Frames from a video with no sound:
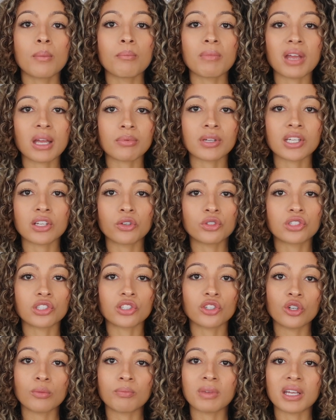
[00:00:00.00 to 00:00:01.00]
Maybe you
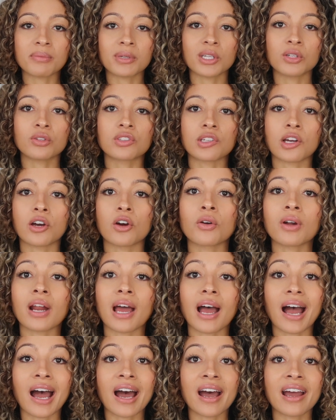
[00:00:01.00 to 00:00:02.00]
do, maybe you don't.
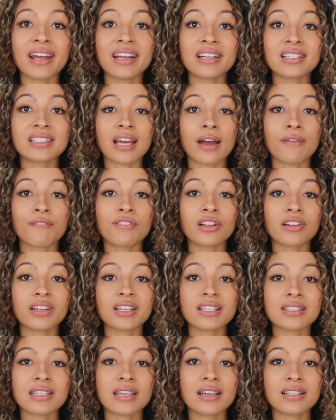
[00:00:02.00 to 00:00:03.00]
I
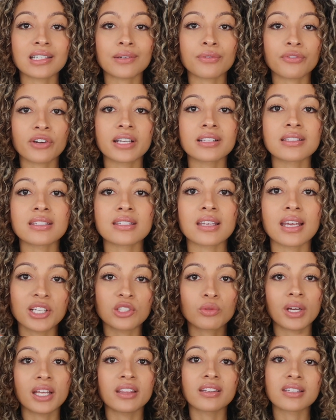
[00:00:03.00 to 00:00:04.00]
definitely see a difference
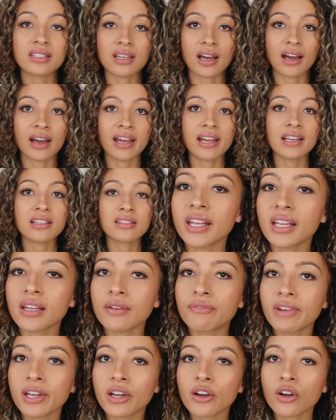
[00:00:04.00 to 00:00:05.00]
between the sides. The
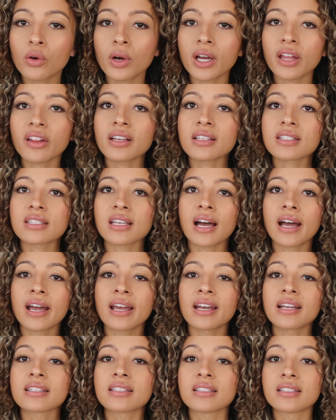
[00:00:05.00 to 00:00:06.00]
finger coiling
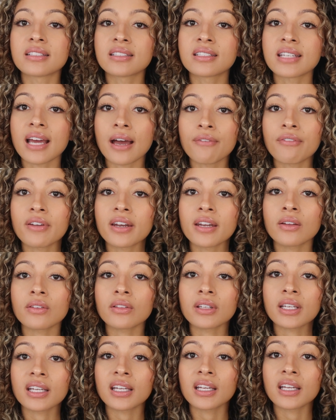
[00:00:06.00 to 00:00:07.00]
side is
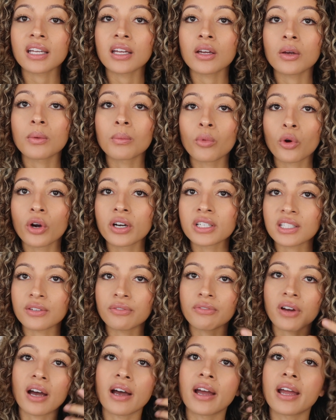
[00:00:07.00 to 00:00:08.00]
definitely more
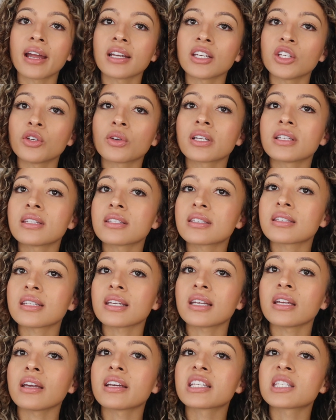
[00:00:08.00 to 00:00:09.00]
defined. You can
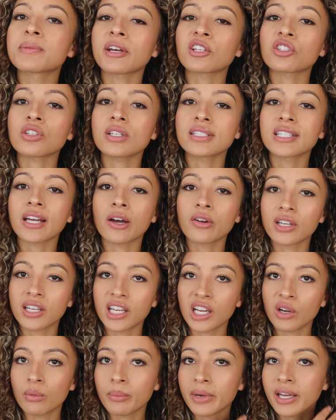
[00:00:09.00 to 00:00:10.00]
see, especially down
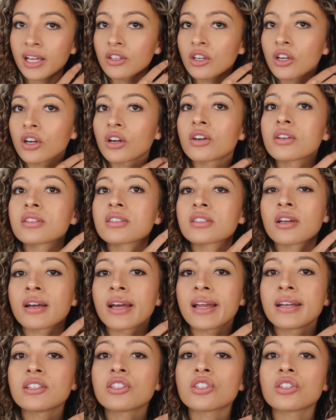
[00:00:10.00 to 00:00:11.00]
here where my curls
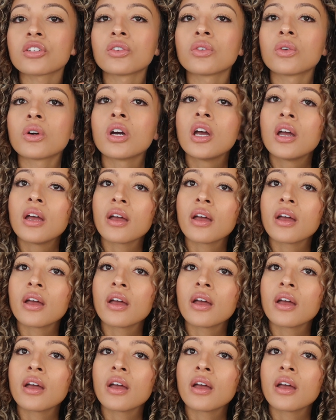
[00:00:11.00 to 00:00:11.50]
tend to